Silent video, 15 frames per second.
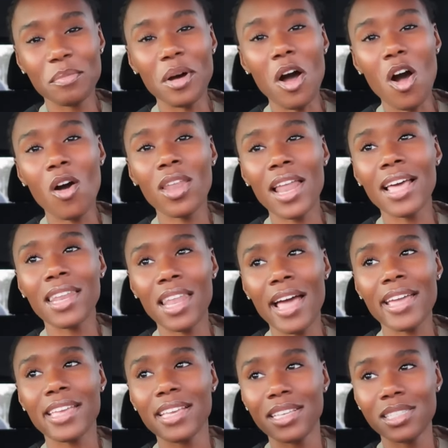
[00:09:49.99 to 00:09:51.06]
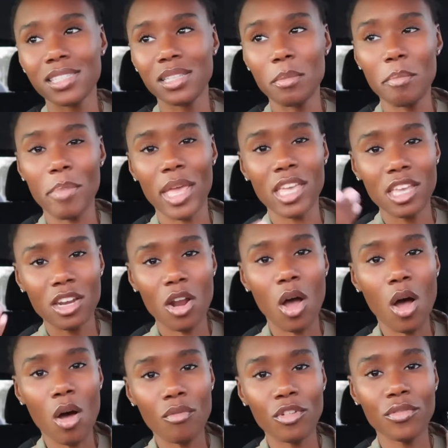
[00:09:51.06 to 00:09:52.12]
but all I like is the bacon
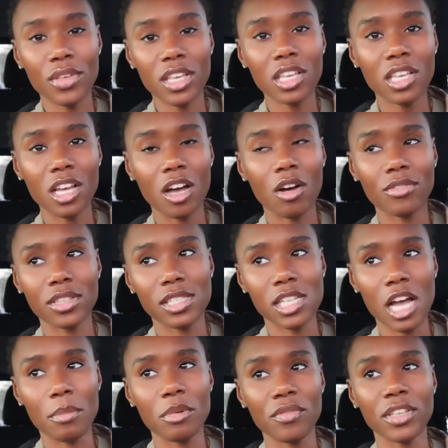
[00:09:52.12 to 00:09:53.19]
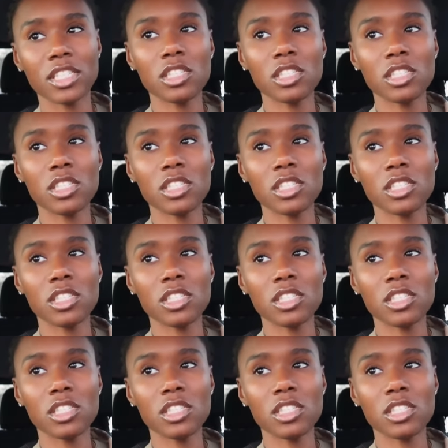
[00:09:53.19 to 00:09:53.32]
off of it, off the top of it.